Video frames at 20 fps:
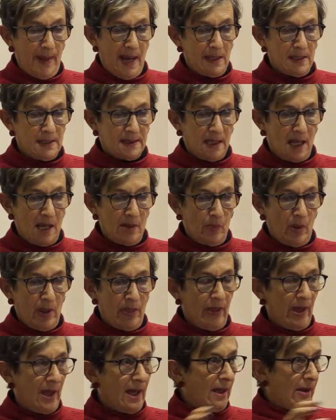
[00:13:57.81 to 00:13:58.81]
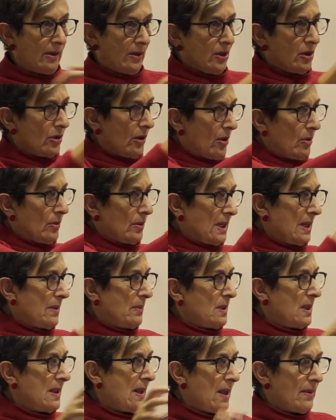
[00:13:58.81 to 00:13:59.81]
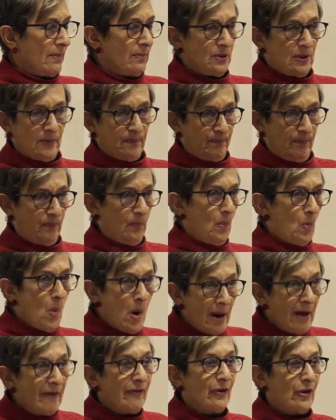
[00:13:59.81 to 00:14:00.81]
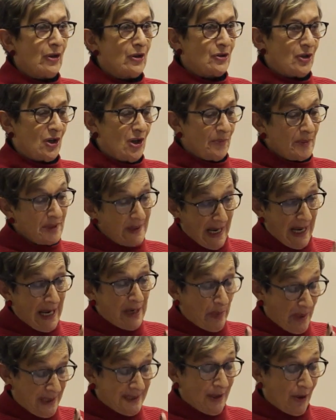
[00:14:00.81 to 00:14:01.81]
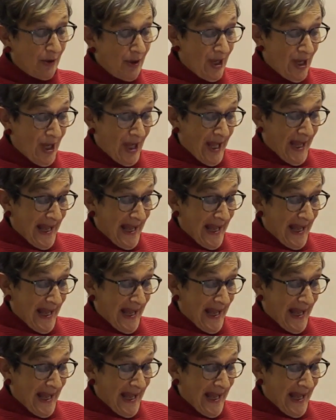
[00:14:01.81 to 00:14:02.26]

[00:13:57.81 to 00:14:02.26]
Palestine went there, it was wherever the Germans... Anyway, so